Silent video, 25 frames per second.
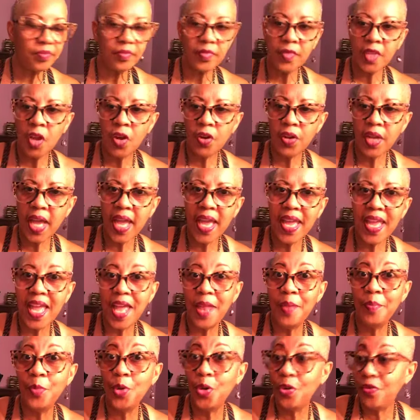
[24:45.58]
Okay,
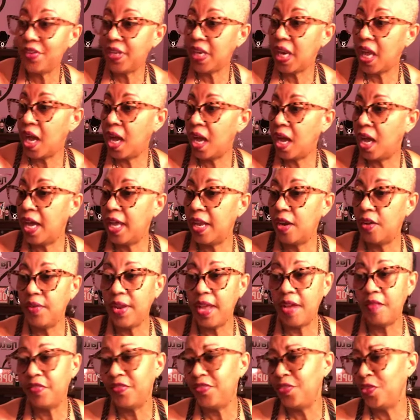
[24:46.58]
and moving on. I only
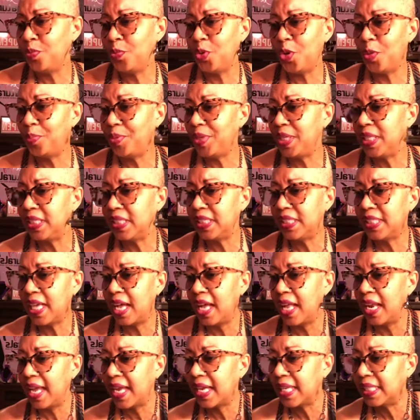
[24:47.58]
have a few more pieces,
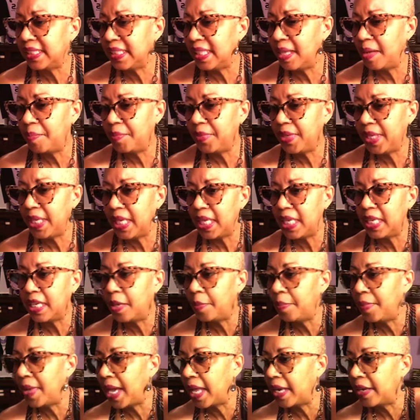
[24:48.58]
y'all. Like I said, I'm going to be getting
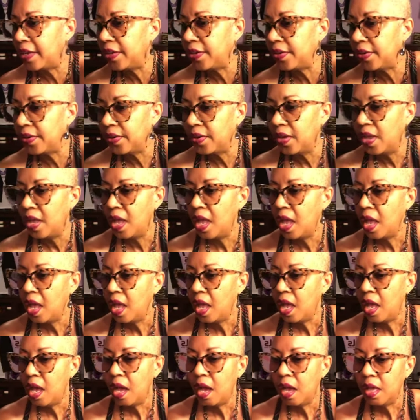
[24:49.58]
up out of here.
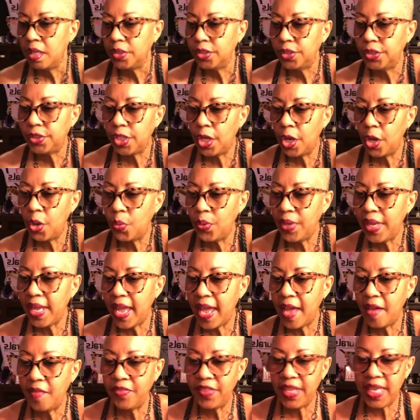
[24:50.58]
So we
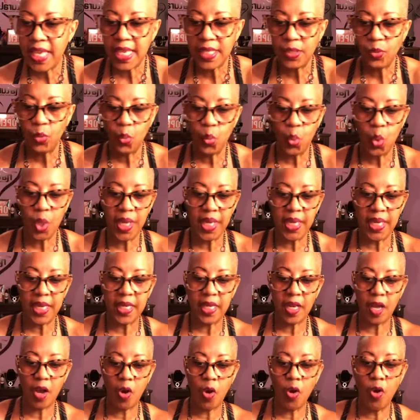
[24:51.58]
have these wooden
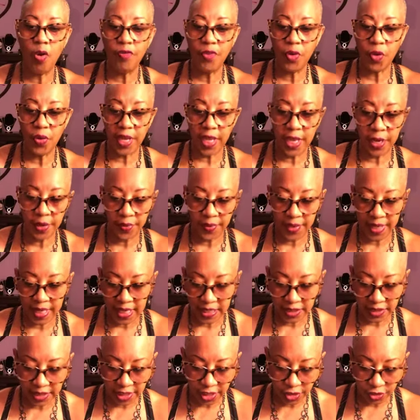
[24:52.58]
oval
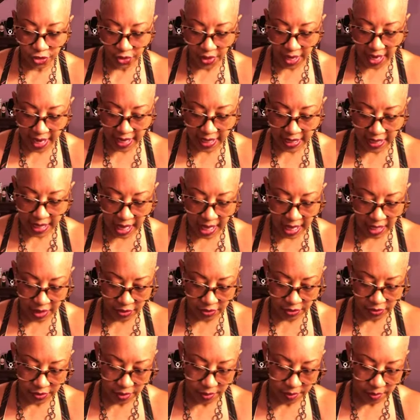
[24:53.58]
earrings. These are
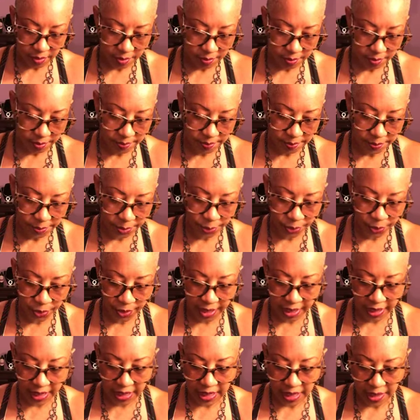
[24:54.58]
$8.
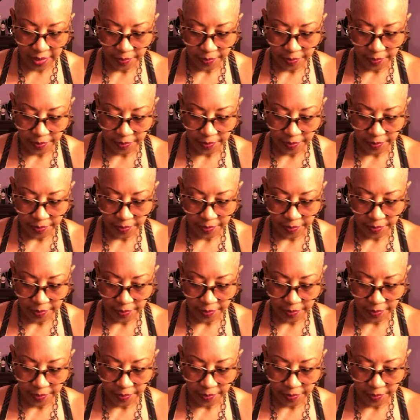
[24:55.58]
Pretty.